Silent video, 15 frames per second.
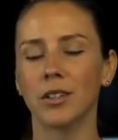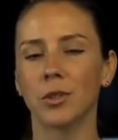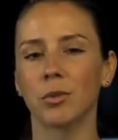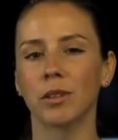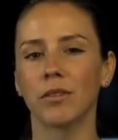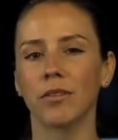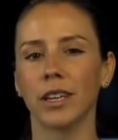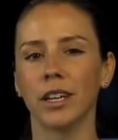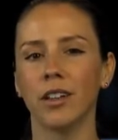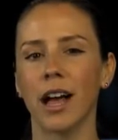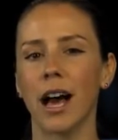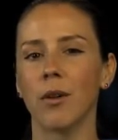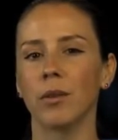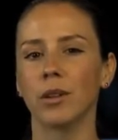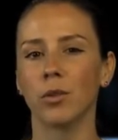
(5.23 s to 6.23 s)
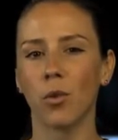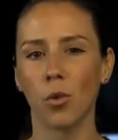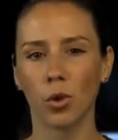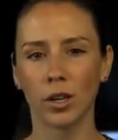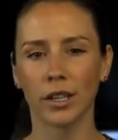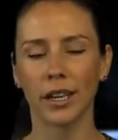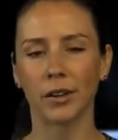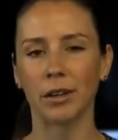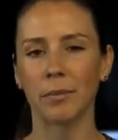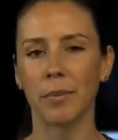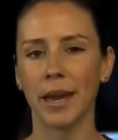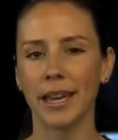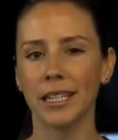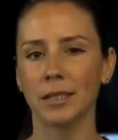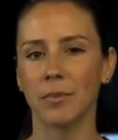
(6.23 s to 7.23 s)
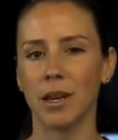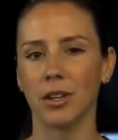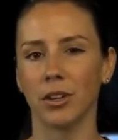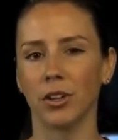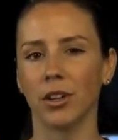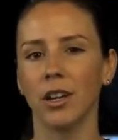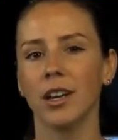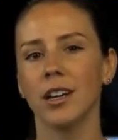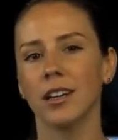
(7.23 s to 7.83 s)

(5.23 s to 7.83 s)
to reveal how an ordinary pacemaker